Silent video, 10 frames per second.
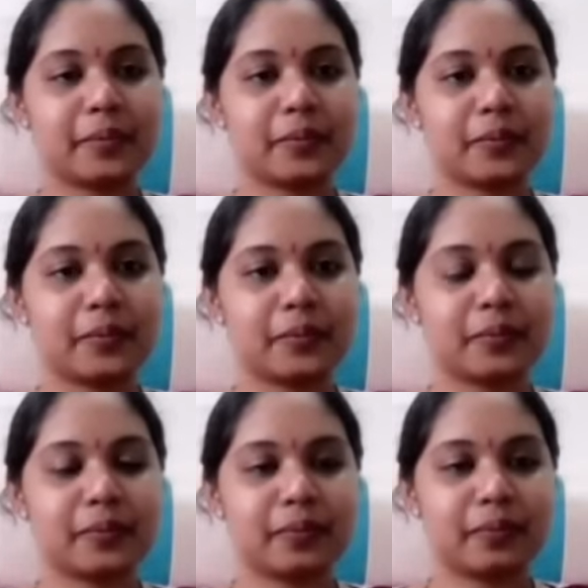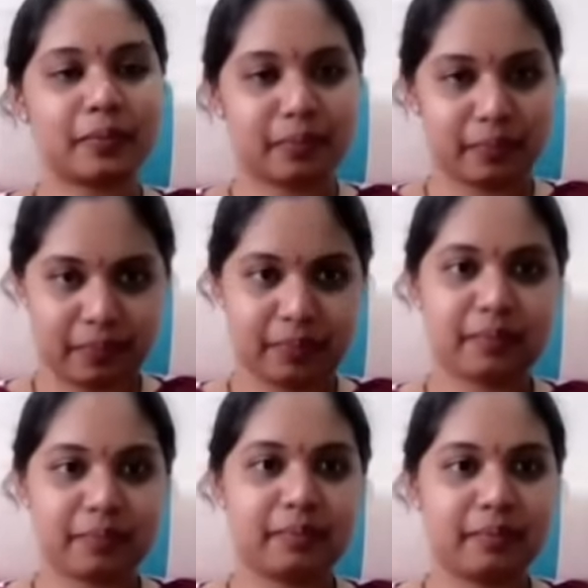
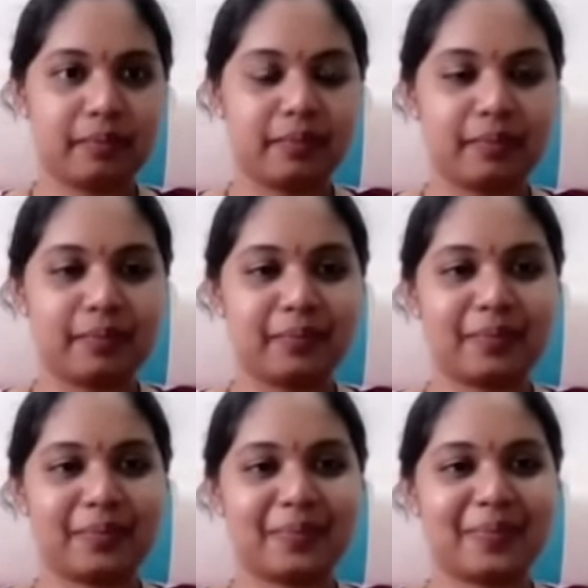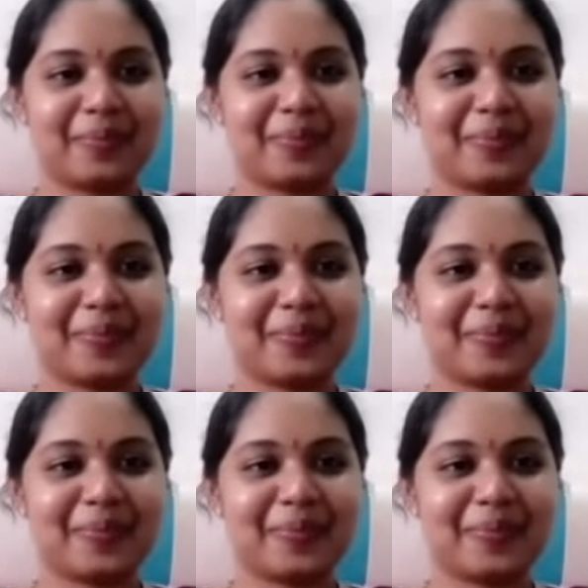The person shown says nothing.